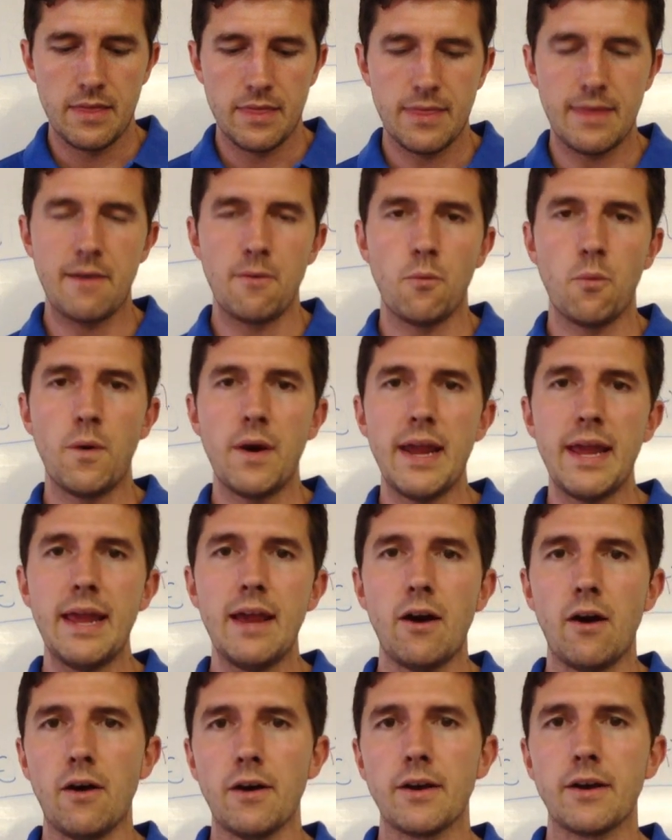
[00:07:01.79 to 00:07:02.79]
that
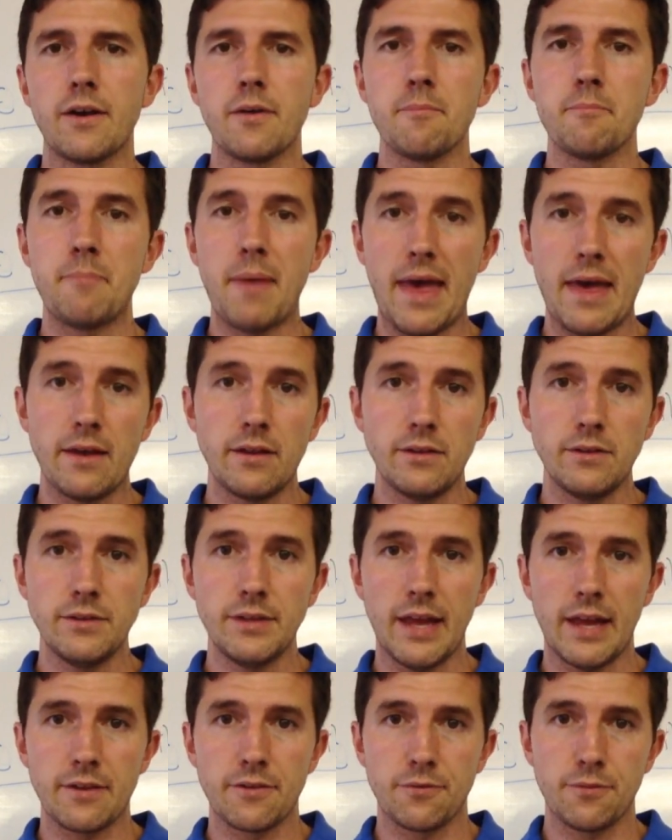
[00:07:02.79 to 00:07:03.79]
we are
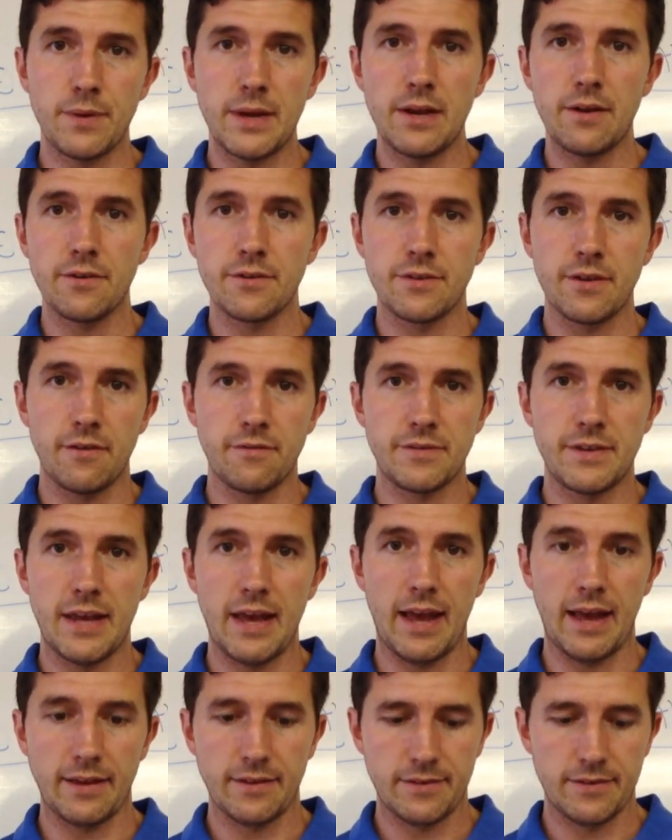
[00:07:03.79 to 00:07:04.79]
compelled as readers of
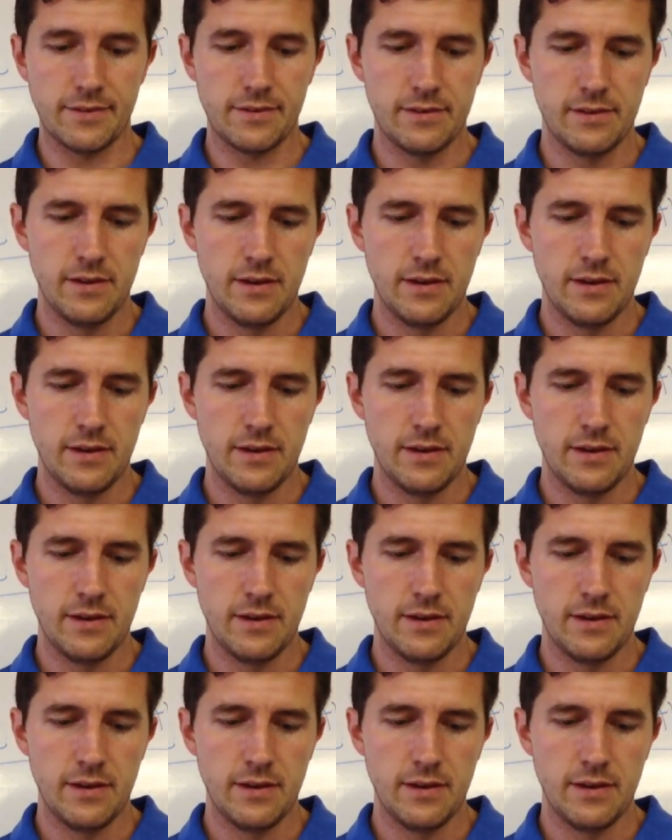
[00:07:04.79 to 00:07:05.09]
texts